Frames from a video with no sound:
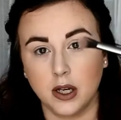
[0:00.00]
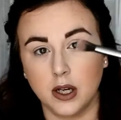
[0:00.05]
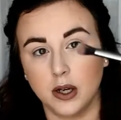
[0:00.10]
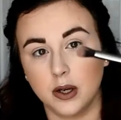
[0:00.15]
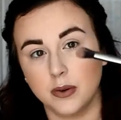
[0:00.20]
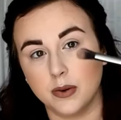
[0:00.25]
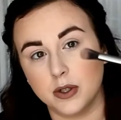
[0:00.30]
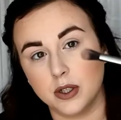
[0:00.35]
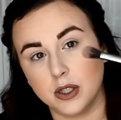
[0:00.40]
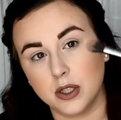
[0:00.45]

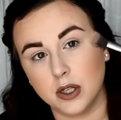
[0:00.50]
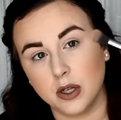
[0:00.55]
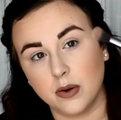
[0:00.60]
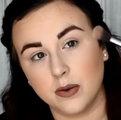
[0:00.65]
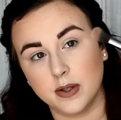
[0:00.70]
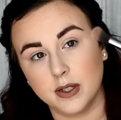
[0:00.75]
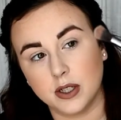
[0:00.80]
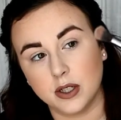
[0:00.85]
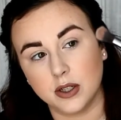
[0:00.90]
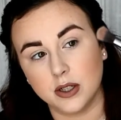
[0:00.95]
which is
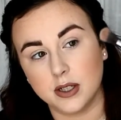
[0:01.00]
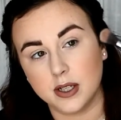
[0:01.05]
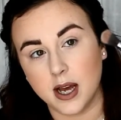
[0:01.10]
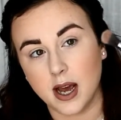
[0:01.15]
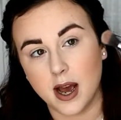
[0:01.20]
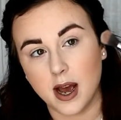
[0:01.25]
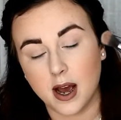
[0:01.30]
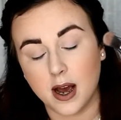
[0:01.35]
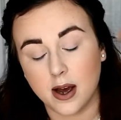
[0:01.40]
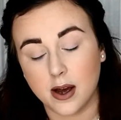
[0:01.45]
always good to
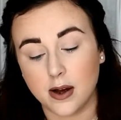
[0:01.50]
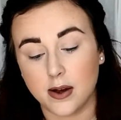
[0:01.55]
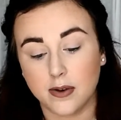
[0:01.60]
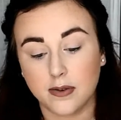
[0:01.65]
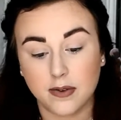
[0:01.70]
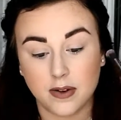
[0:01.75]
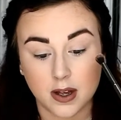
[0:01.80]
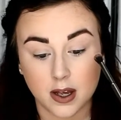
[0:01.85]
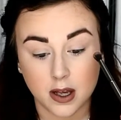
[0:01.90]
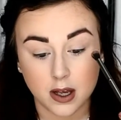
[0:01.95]

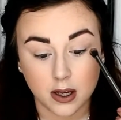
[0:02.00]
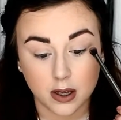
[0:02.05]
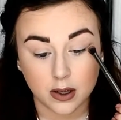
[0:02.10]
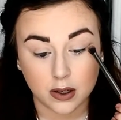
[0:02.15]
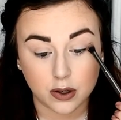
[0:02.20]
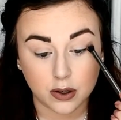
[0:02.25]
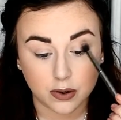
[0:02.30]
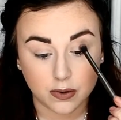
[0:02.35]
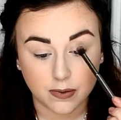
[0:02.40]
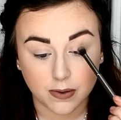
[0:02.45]
have.
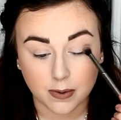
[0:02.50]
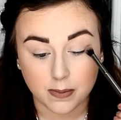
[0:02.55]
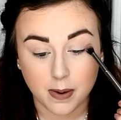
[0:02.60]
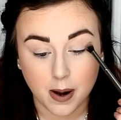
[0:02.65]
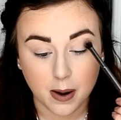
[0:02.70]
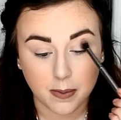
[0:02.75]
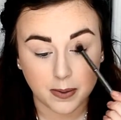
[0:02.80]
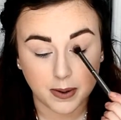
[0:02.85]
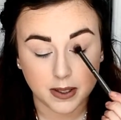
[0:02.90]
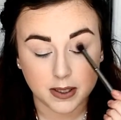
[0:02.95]
Good for
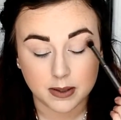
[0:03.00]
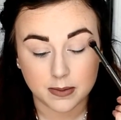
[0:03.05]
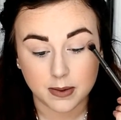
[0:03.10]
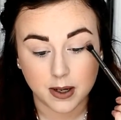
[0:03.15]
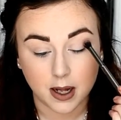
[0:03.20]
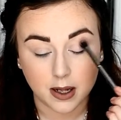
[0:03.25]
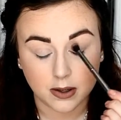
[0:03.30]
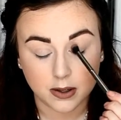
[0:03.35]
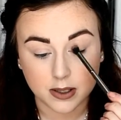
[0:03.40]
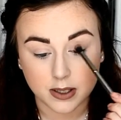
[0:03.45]
popping some
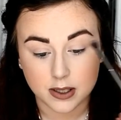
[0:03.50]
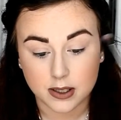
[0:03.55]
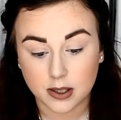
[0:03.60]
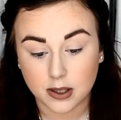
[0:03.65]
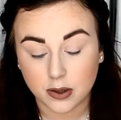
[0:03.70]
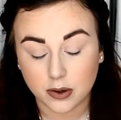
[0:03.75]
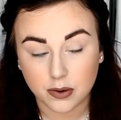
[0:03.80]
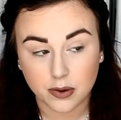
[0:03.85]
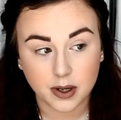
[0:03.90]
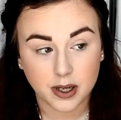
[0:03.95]
colors into
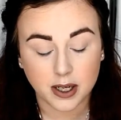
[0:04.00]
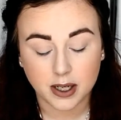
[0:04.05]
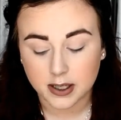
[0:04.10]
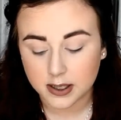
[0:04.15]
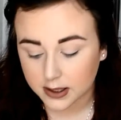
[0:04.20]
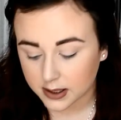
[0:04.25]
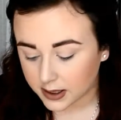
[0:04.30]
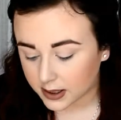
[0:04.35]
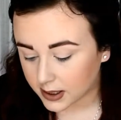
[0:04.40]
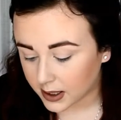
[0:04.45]
the
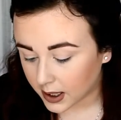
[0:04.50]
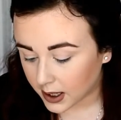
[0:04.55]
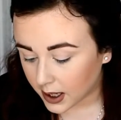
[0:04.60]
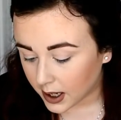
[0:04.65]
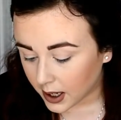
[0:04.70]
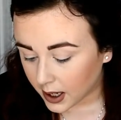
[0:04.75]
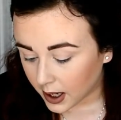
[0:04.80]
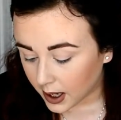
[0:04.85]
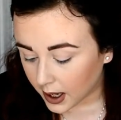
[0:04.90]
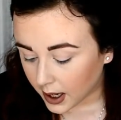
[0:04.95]
crease.
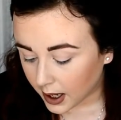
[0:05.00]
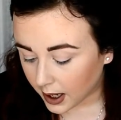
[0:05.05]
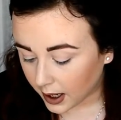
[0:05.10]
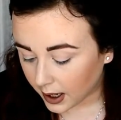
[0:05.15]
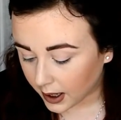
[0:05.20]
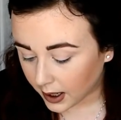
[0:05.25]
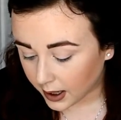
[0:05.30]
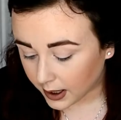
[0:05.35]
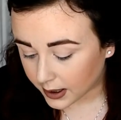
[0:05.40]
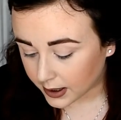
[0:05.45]

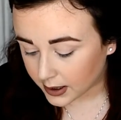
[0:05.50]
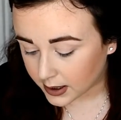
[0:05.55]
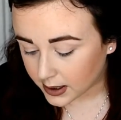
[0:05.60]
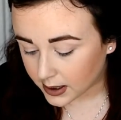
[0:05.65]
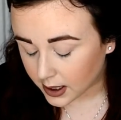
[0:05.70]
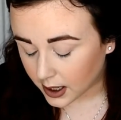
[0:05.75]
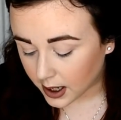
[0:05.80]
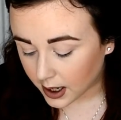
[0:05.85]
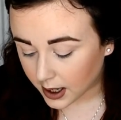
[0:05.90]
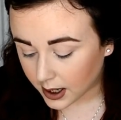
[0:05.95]

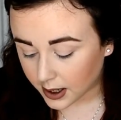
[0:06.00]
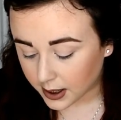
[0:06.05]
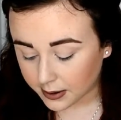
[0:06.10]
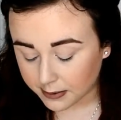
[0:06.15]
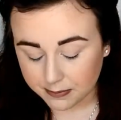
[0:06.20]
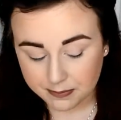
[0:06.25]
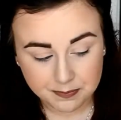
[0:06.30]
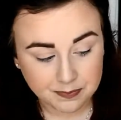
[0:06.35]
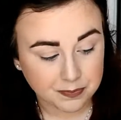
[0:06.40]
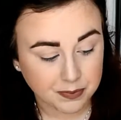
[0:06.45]
And
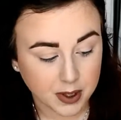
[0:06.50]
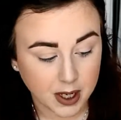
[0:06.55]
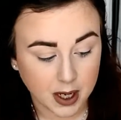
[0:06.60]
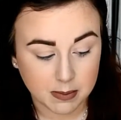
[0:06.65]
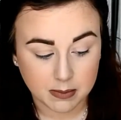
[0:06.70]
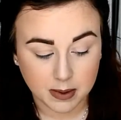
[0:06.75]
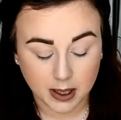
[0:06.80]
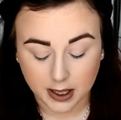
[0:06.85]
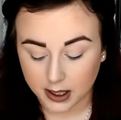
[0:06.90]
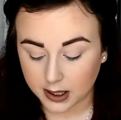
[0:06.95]
I'm
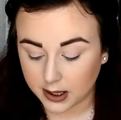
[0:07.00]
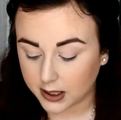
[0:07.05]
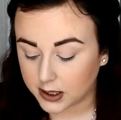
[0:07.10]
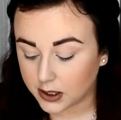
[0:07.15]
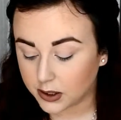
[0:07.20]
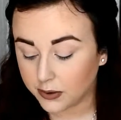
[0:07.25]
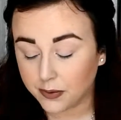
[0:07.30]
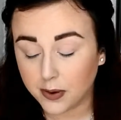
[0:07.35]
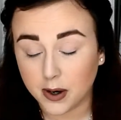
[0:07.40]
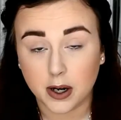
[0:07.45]
liking this
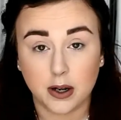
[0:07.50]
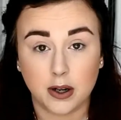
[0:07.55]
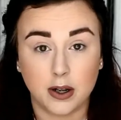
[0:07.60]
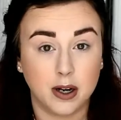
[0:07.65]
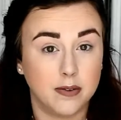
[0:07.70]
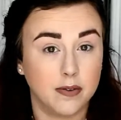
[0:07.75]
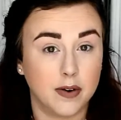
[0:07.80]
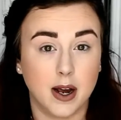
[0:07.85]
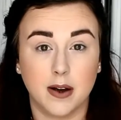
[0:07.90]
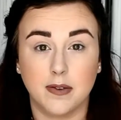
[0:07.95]
so far. You can
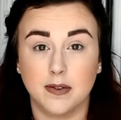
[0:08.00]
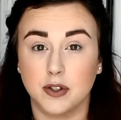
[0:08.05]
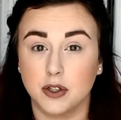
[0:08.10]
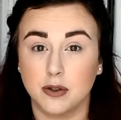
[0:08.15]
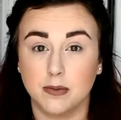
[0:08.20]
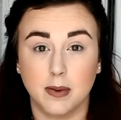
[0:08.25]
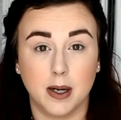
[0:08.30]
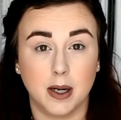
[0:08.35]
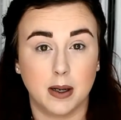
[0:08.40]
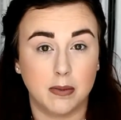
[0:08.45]
never have too
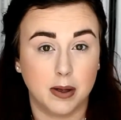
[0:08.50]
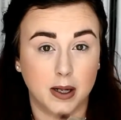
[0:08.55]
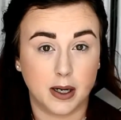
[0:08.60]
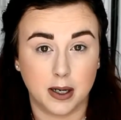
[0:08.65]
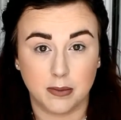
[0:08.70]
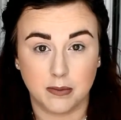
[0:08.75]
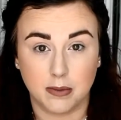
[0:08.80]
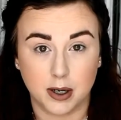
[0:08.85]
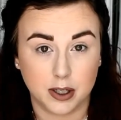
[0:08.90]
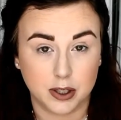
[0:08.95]
many
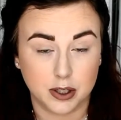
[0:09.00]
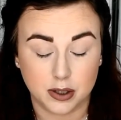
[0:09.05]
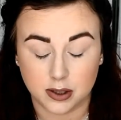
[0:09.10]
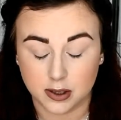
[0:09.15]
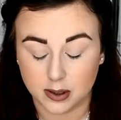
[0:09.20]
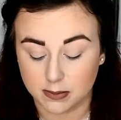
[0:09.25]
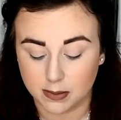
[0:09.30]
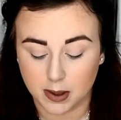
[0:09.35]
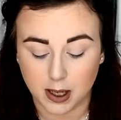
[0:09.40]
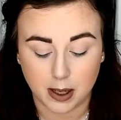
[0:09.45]
blending brushes
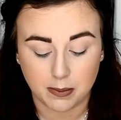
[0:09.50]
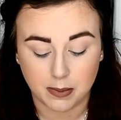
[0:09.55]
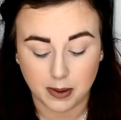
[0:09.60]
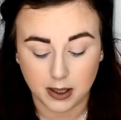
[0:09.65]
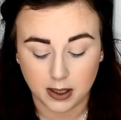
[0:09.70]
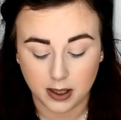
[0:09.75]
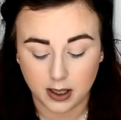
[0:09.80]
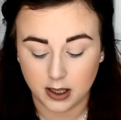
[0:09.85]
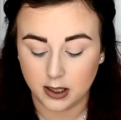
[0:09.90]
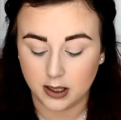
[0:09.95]
in my
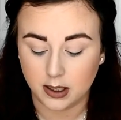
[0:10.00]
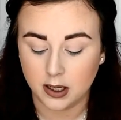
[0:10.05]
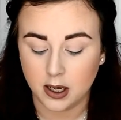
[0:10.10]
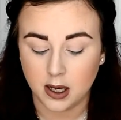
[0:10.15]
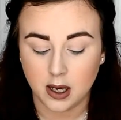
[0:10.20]
opinion.